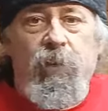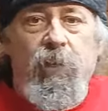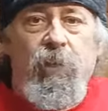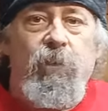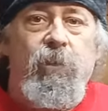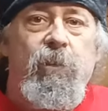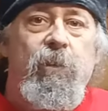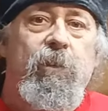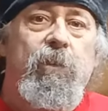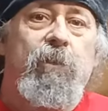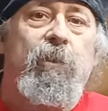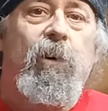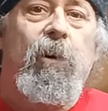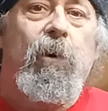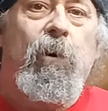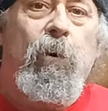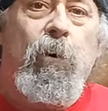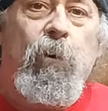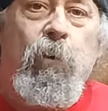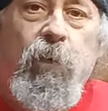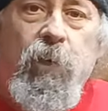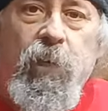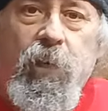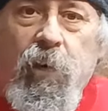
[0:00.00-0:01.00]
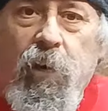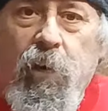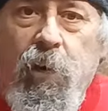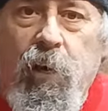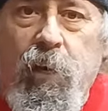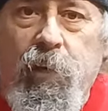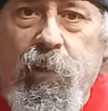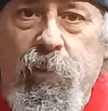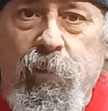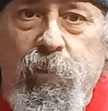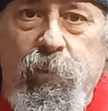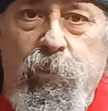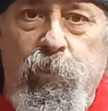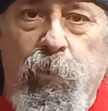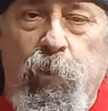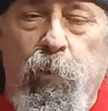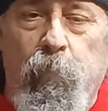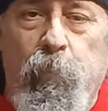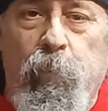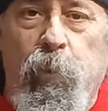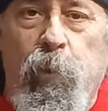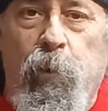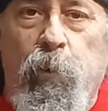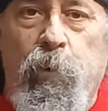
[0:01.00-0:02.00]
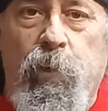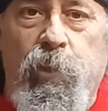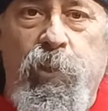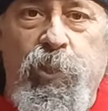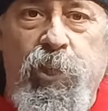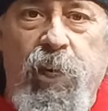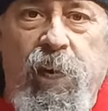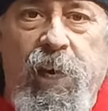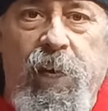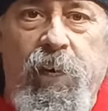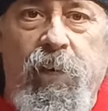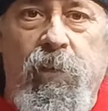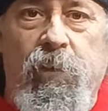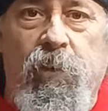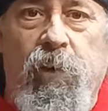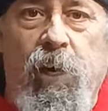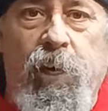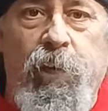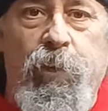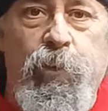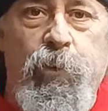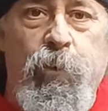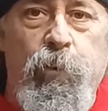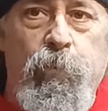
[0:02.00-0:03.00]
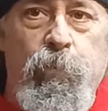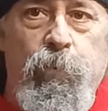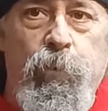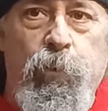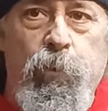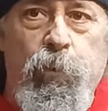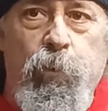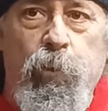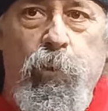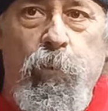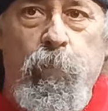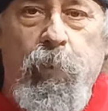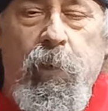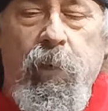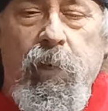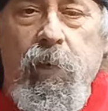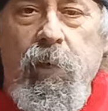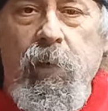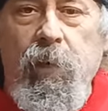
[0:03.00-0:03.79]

This is the only Honda snowblower channel on YouTube.